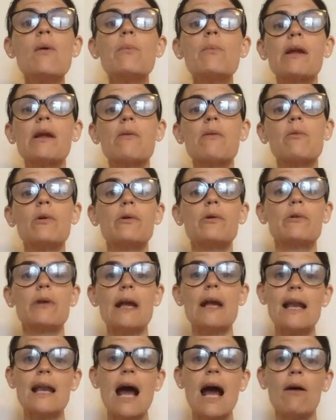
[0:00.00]
but I will
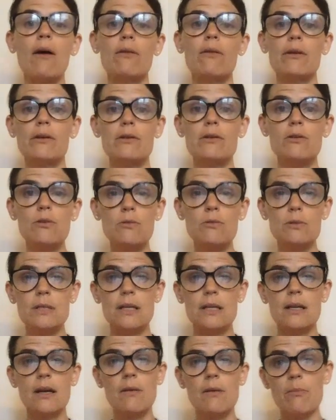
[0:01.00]
grade how they're
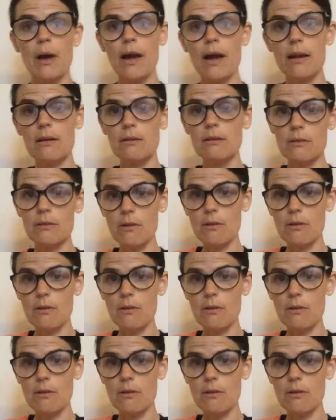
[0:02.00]
using it by,